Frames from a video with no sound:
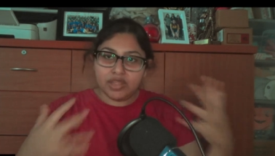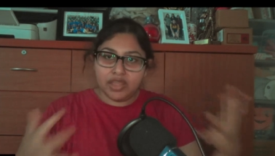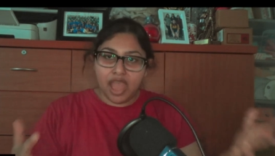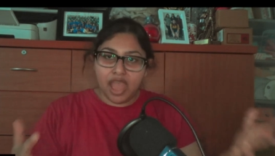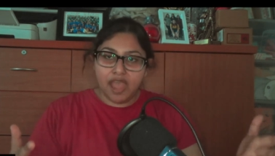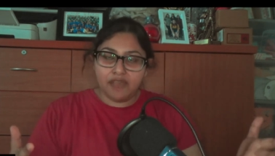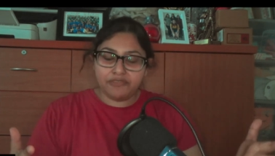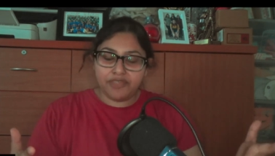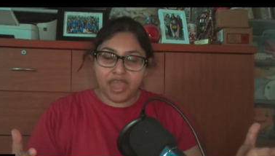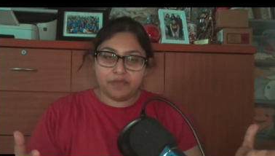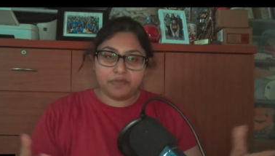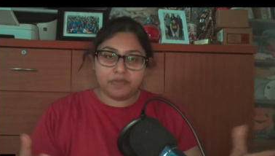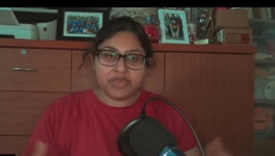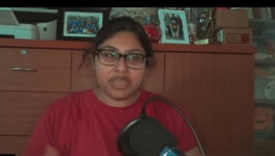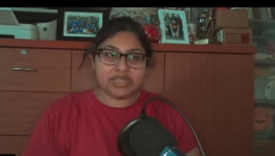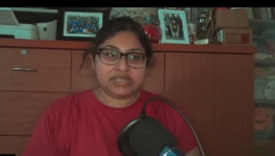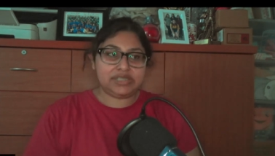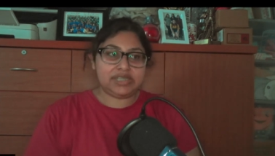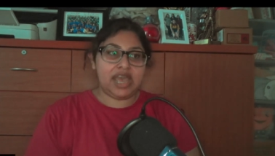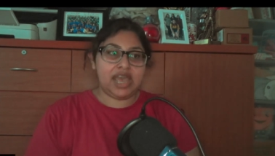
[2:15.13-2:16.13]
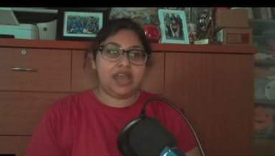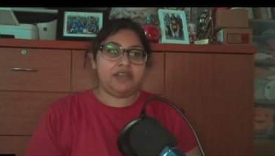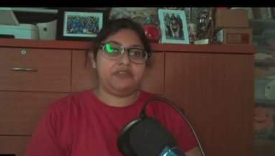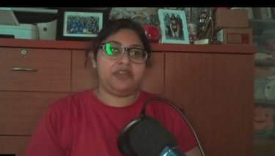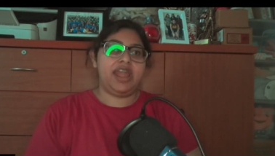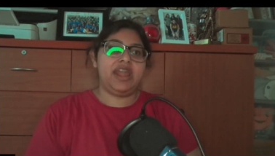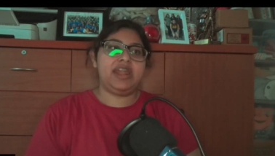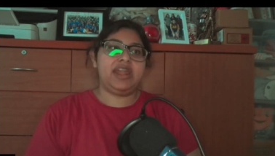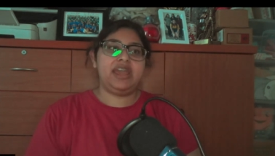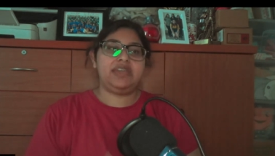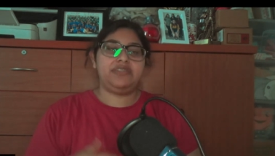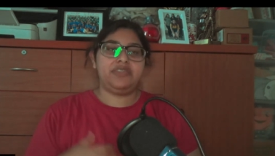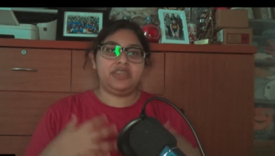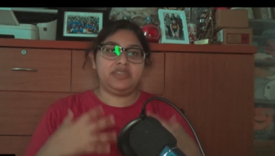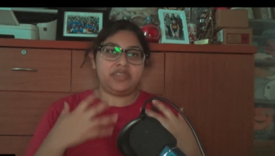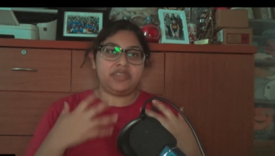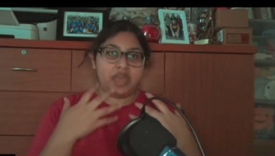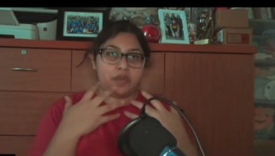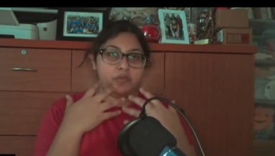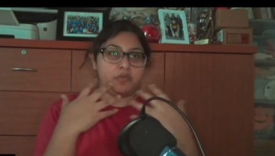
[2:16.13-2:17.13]
that being said, right, I think
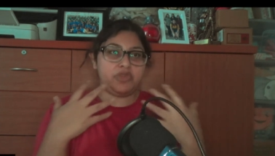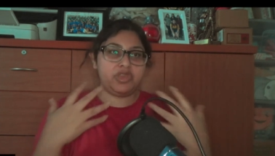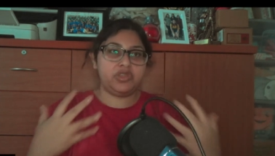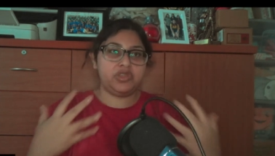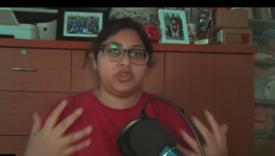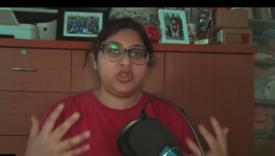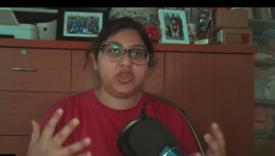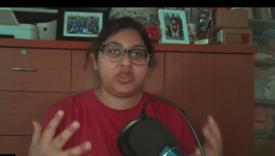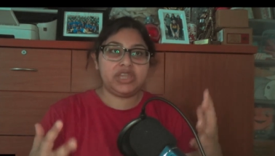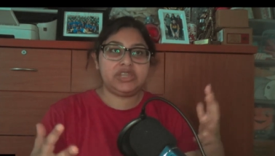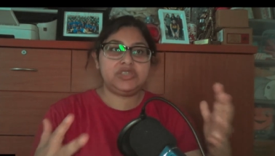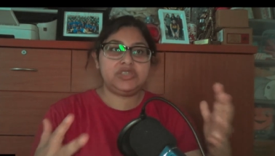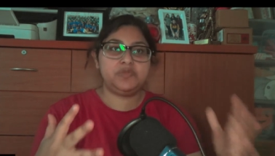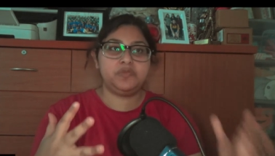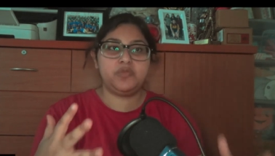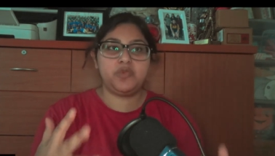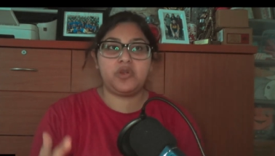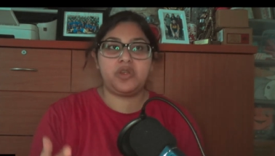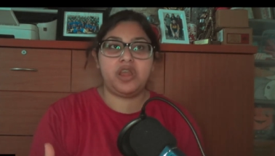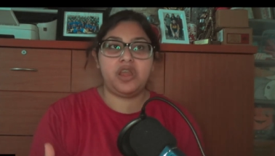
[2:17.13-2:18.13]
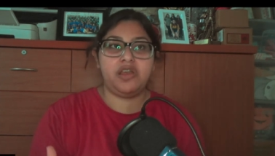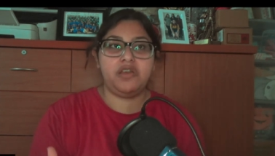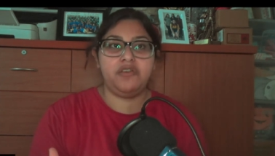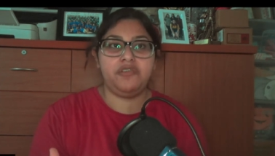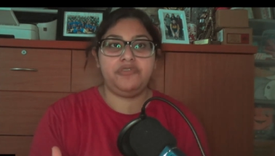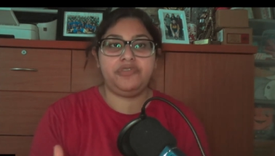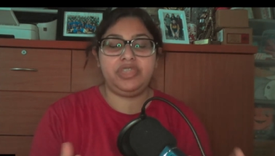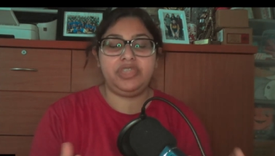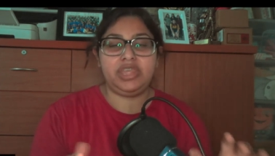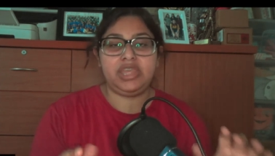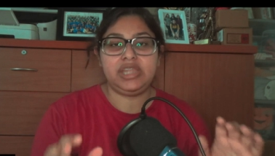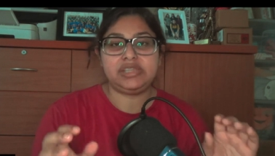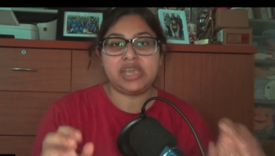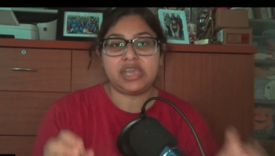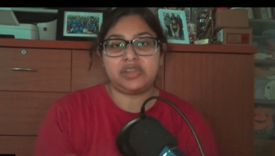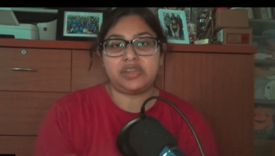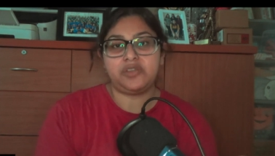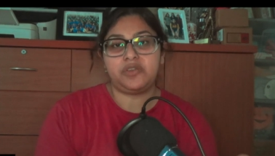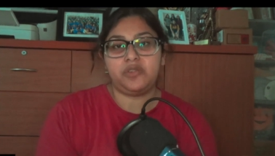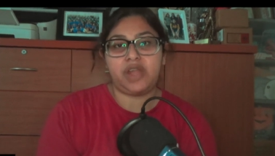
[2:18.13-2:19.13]
that when we look into more of the
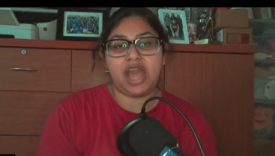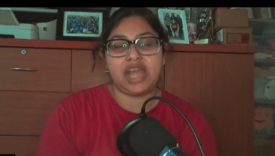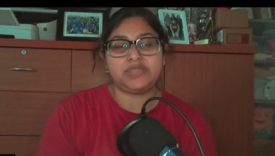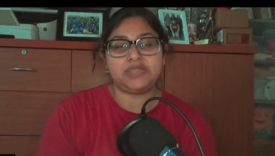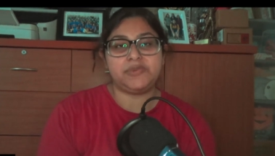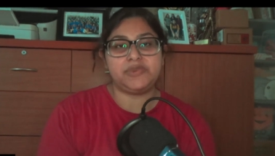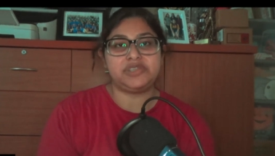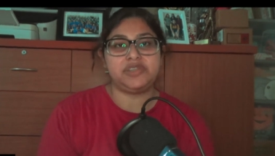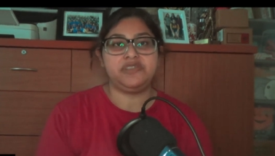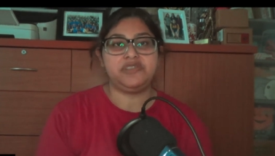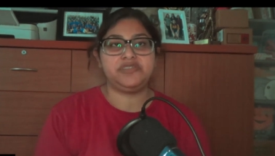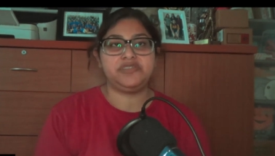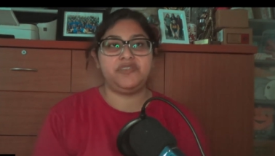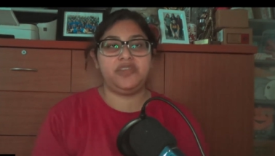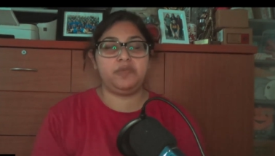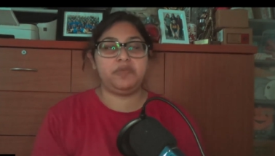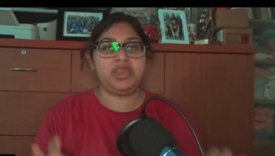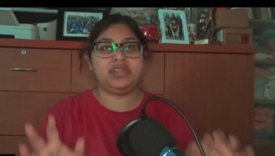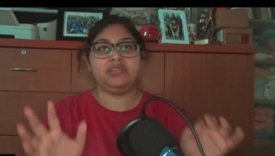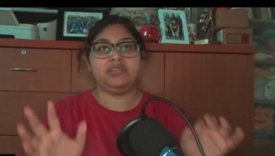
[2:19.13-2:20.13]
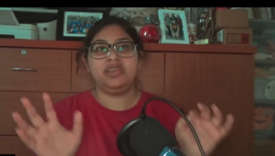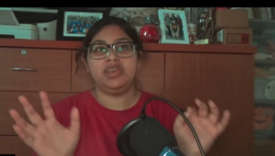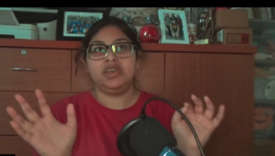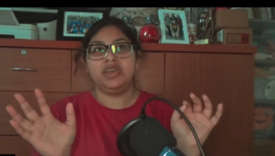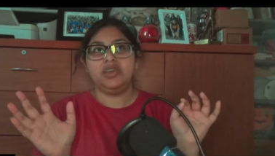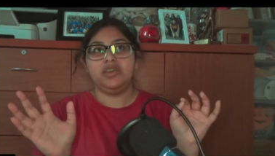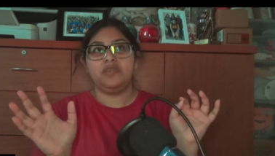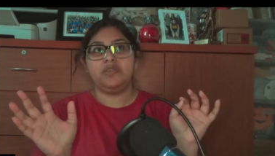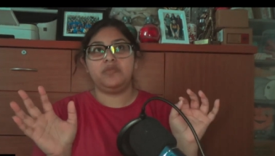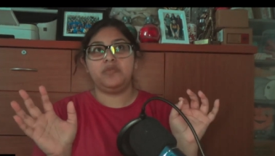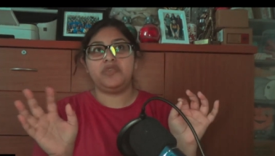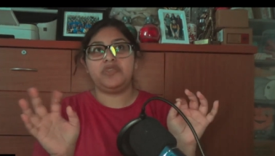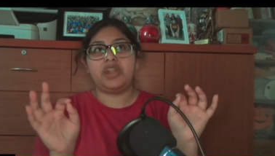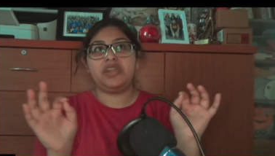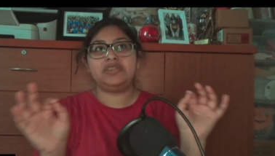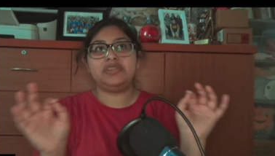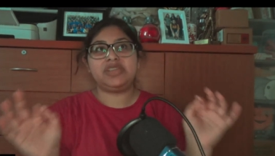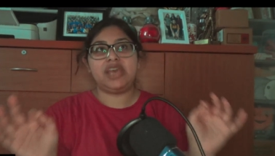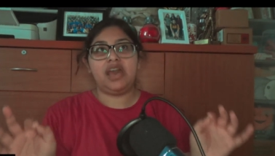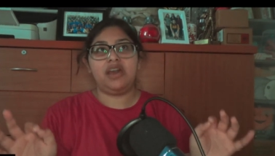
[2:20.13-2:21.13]
technical aspects of this film, I mean, without a
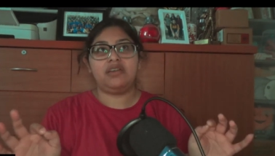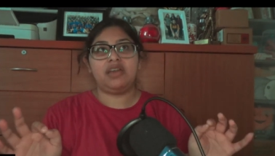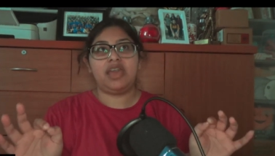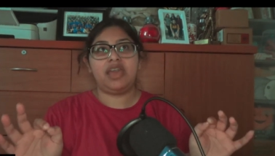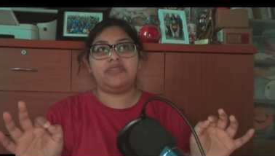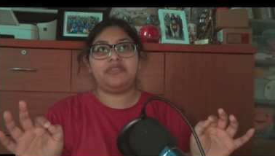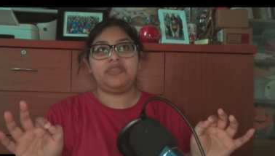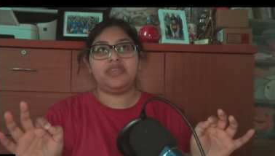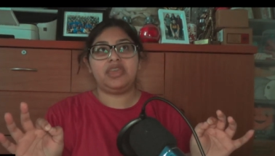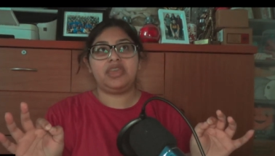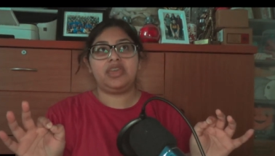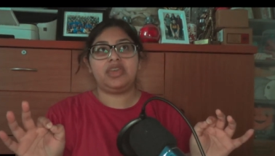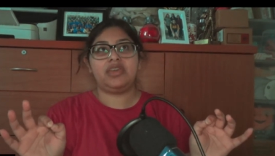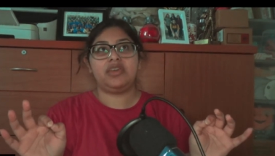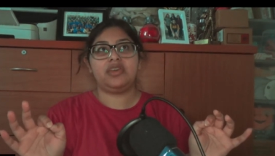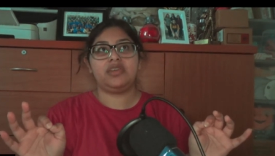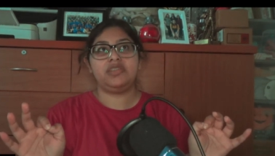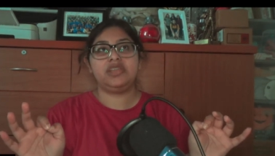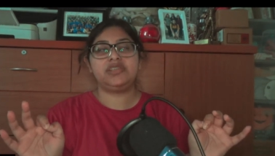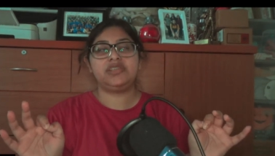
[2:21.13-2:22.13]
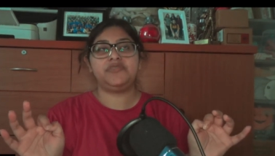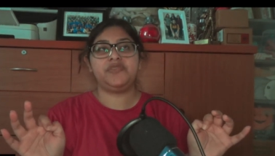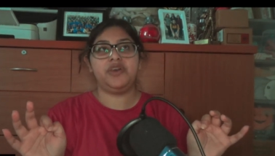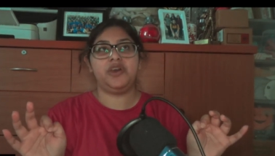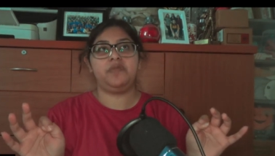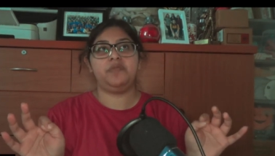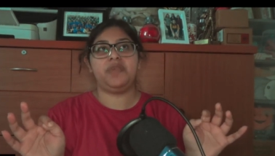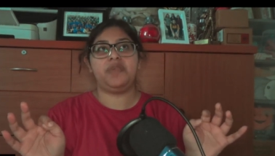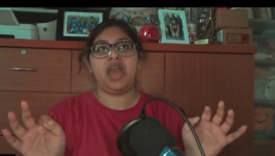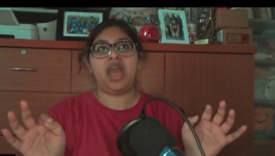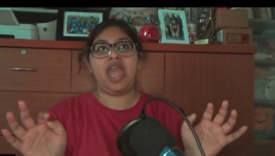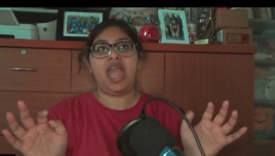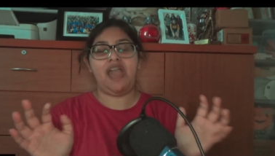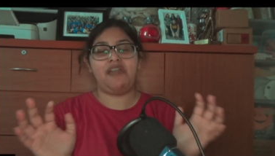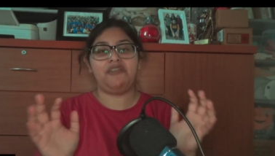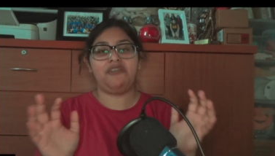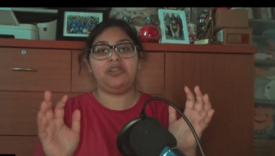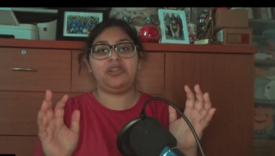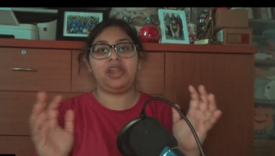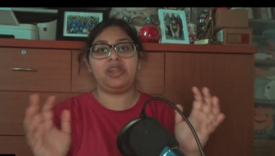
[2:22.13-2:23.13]
doubt, I think this film, I have
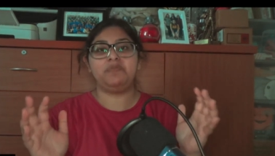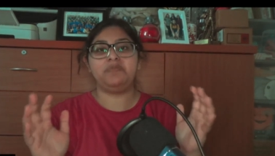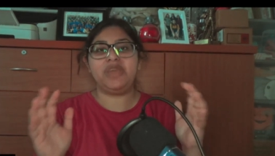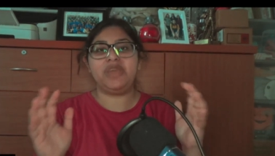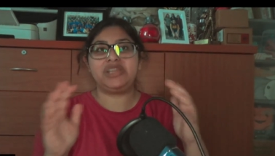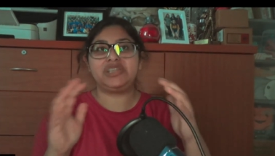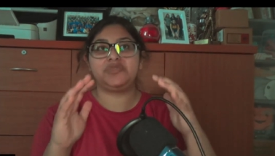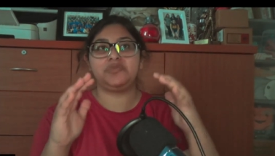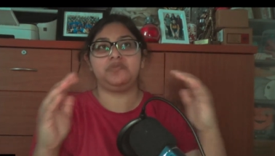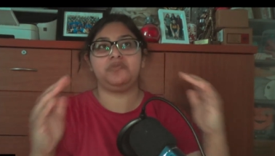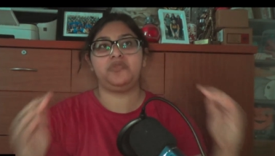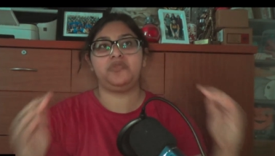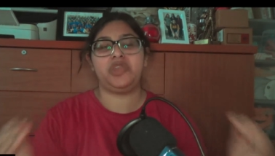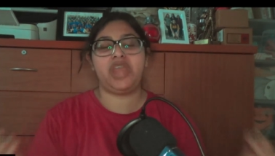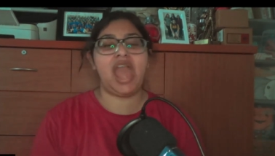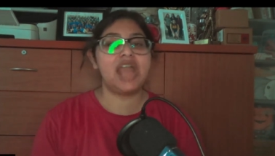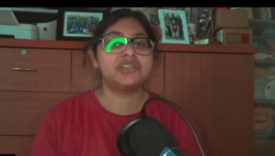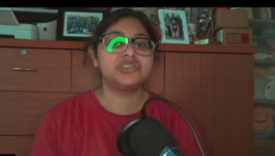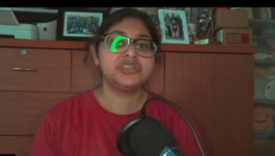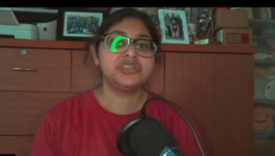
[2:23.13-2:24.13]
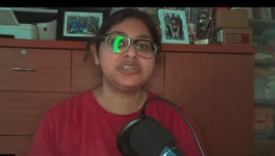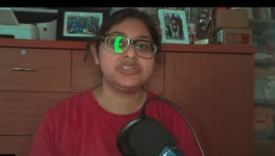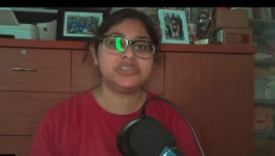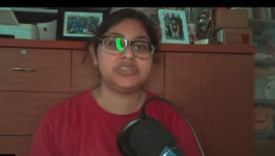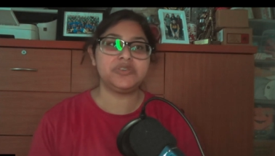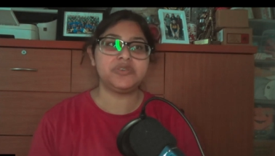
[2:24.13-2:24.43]
a lot of mixed reactions to.